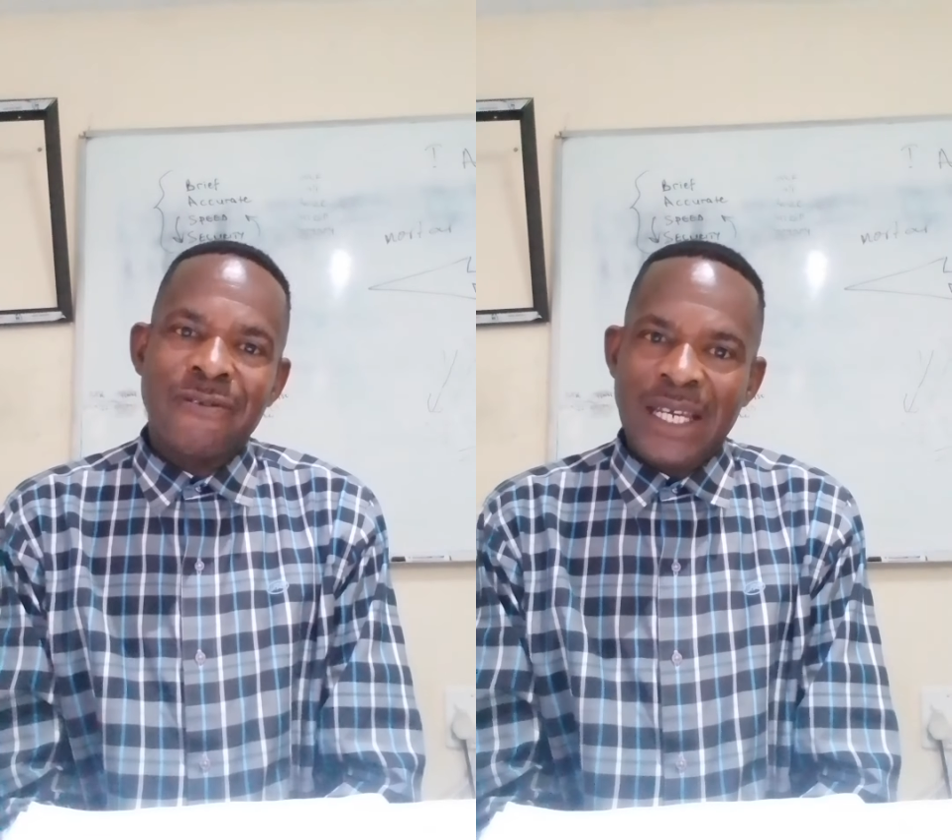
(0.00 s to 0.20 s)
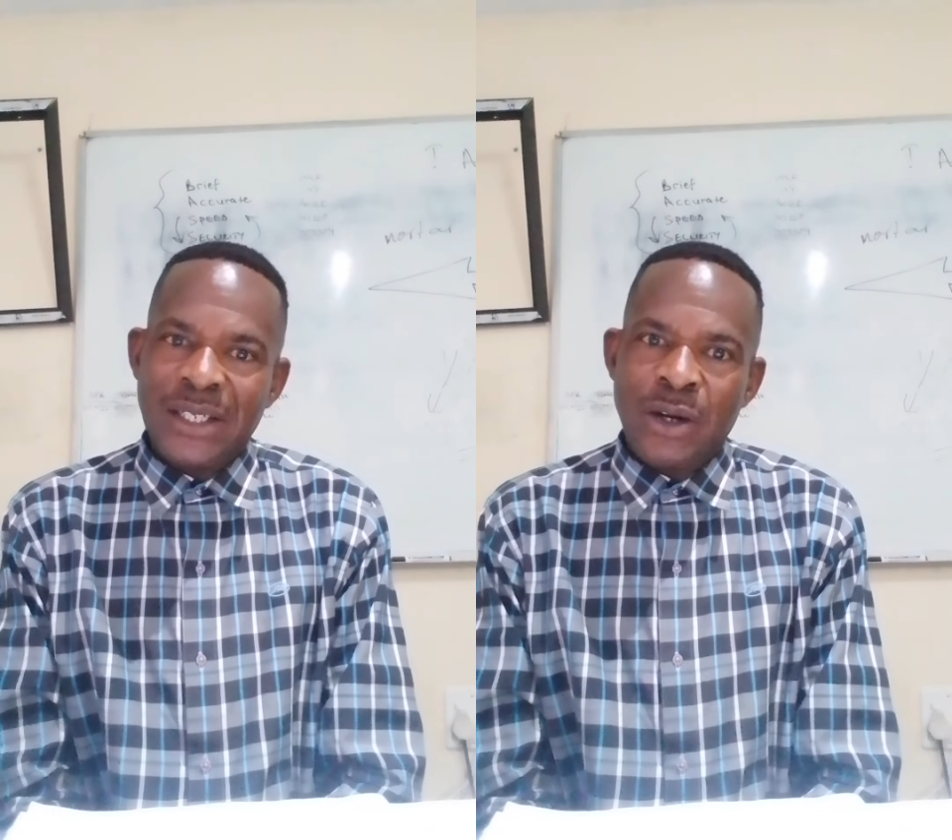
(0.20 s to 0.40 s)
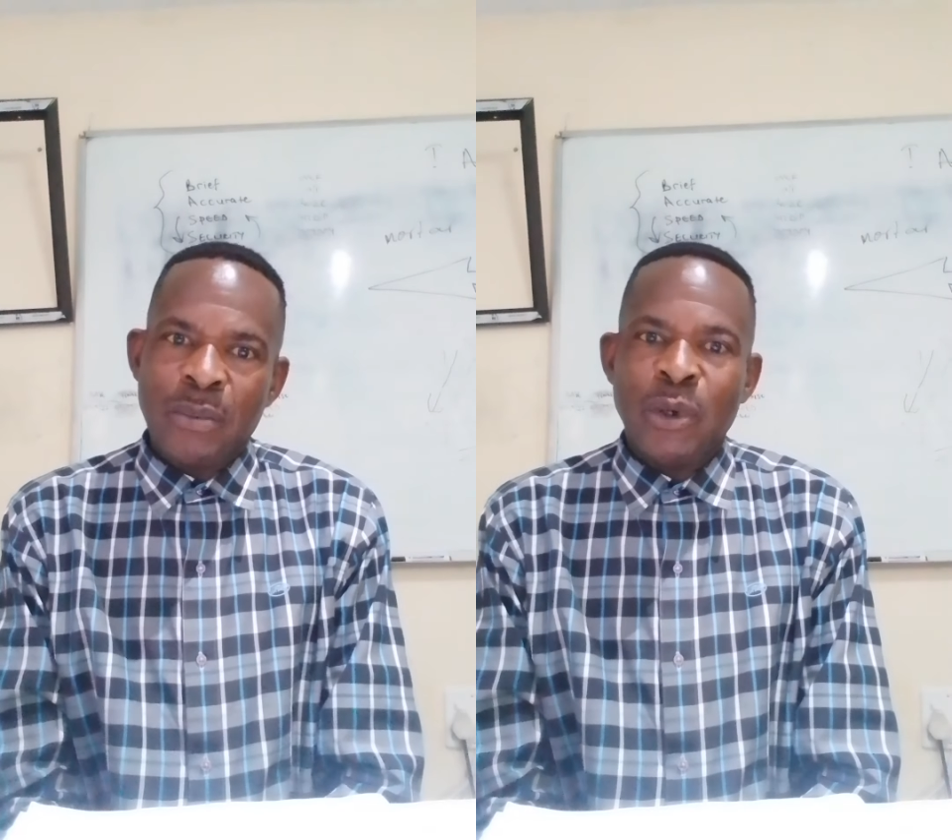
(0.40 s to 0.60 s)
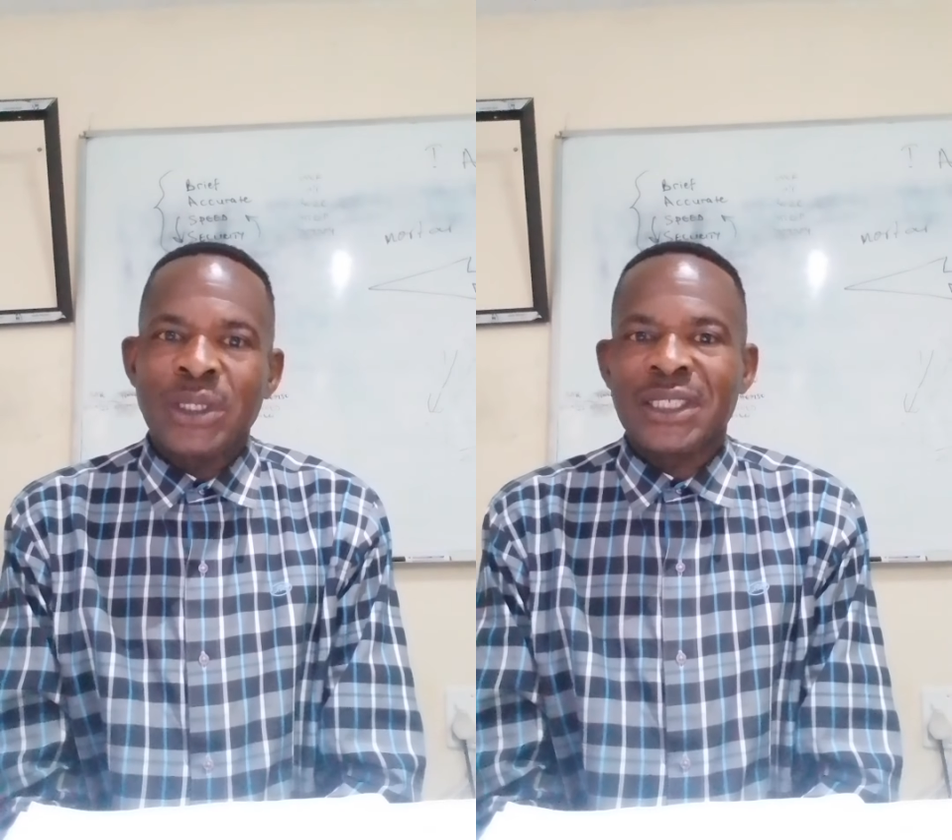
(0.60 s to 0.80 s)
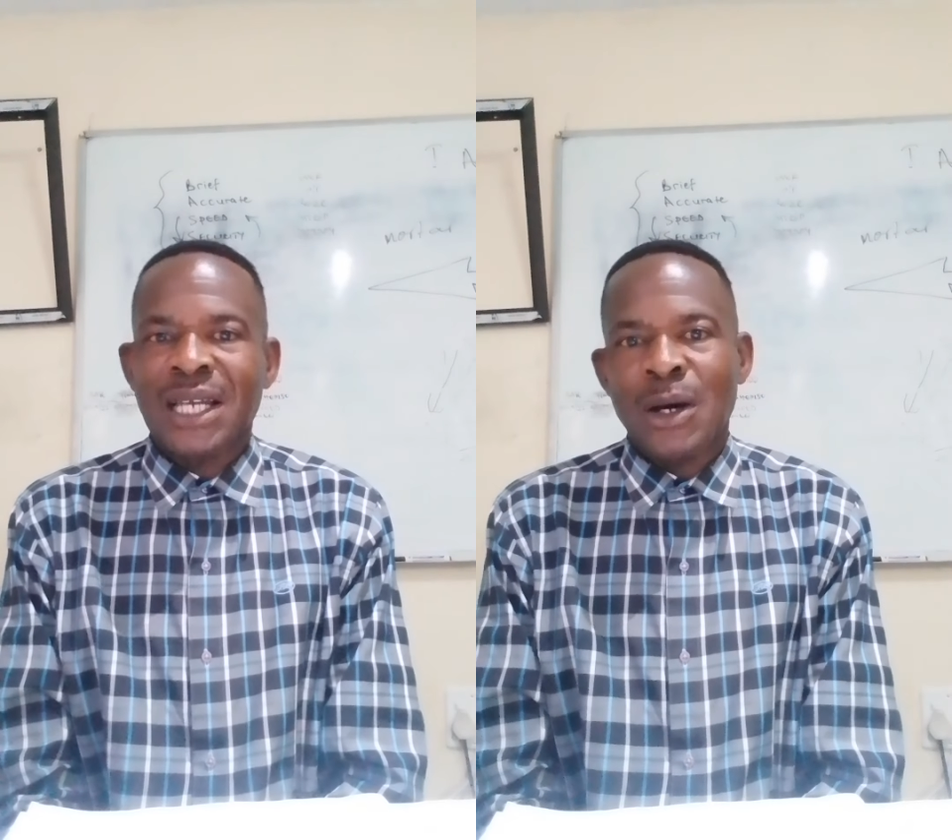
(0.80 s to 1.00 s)
vital
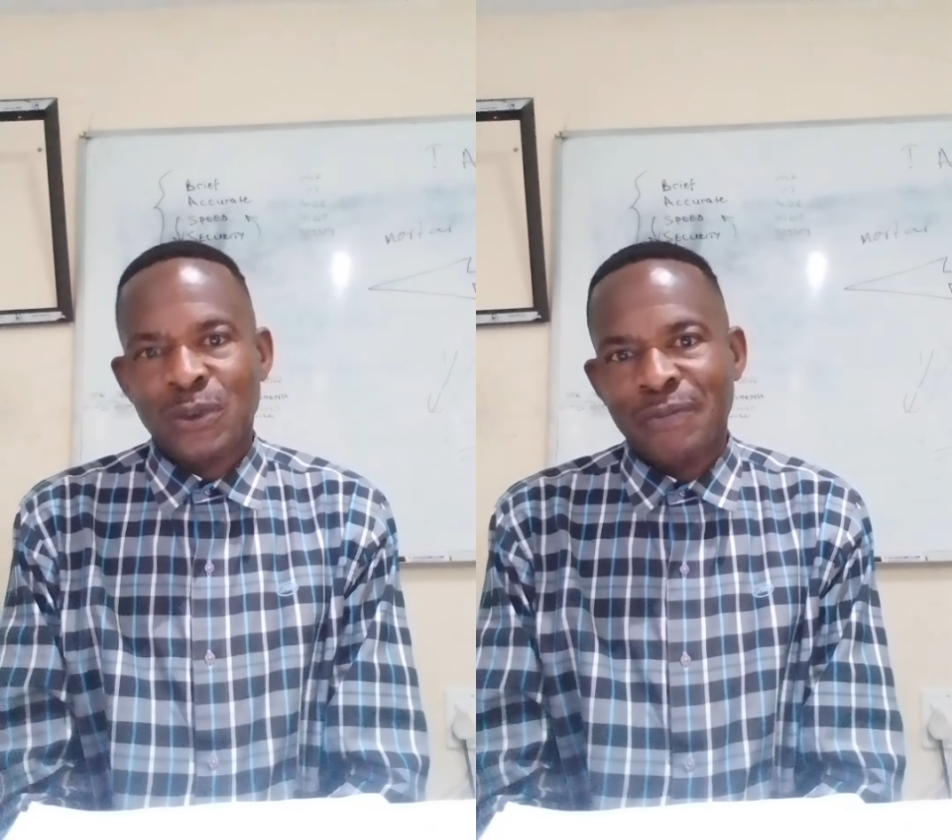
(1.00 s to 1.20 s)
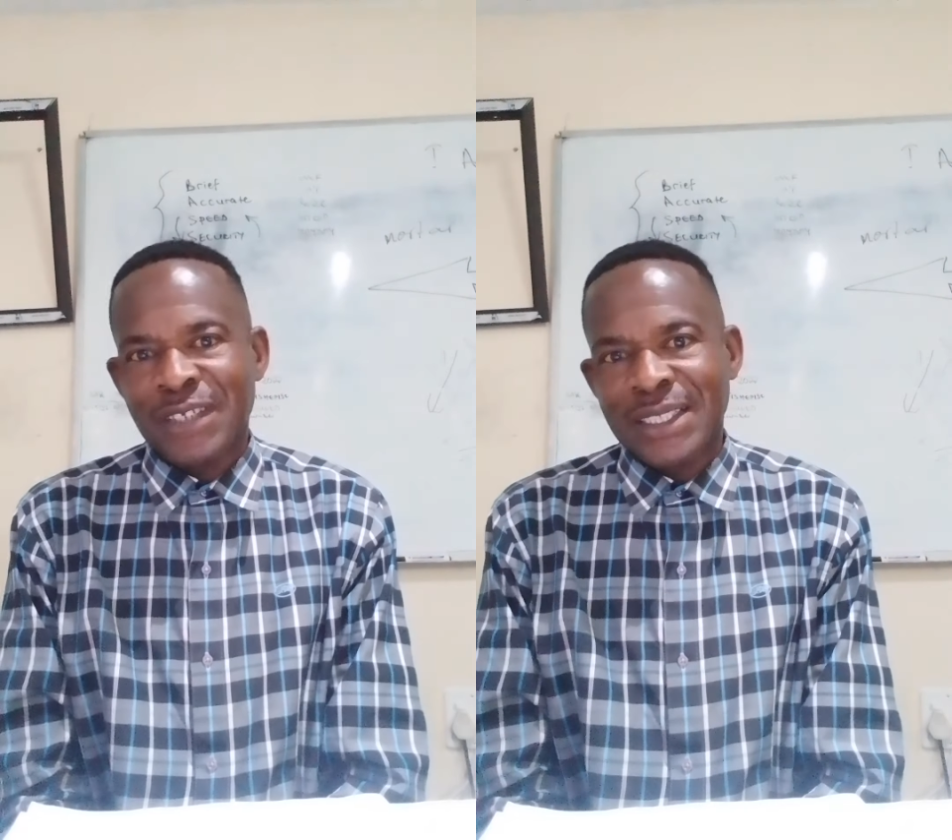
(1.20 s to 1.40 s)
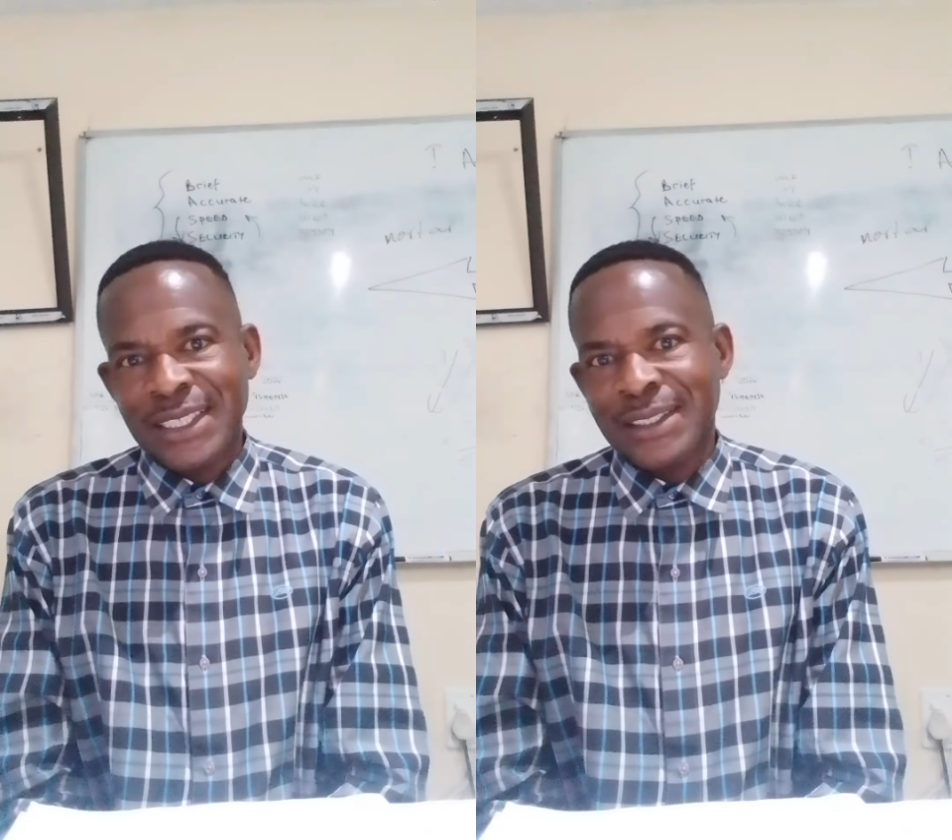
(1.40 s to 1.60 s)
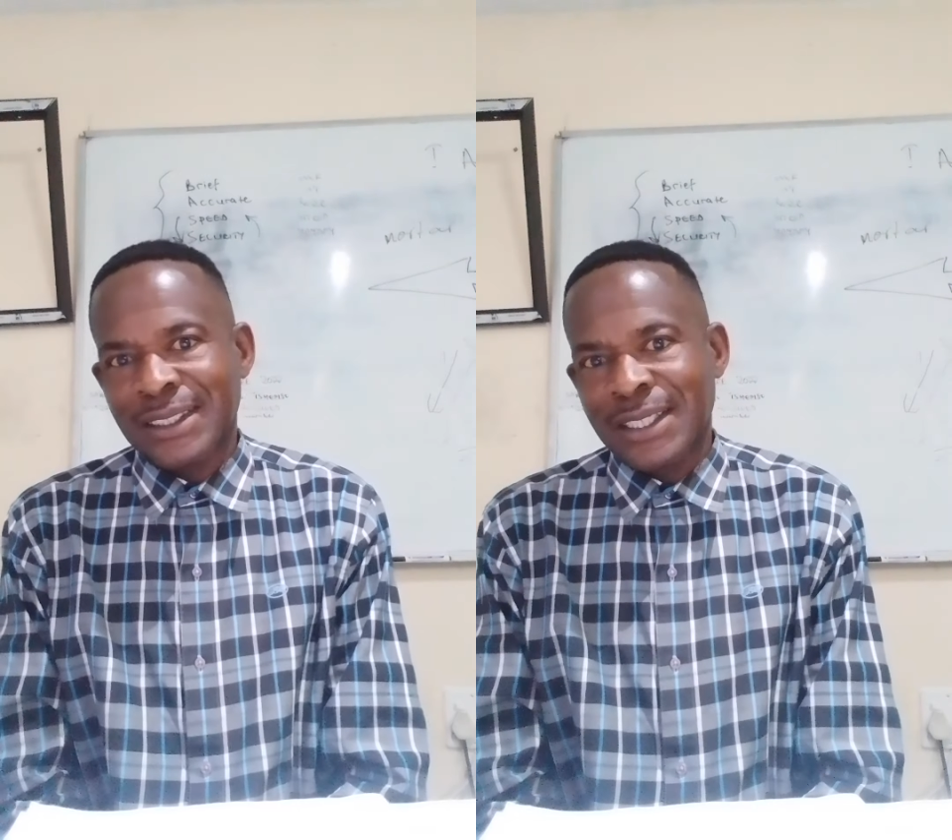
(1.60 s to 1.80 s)
points out of the 6.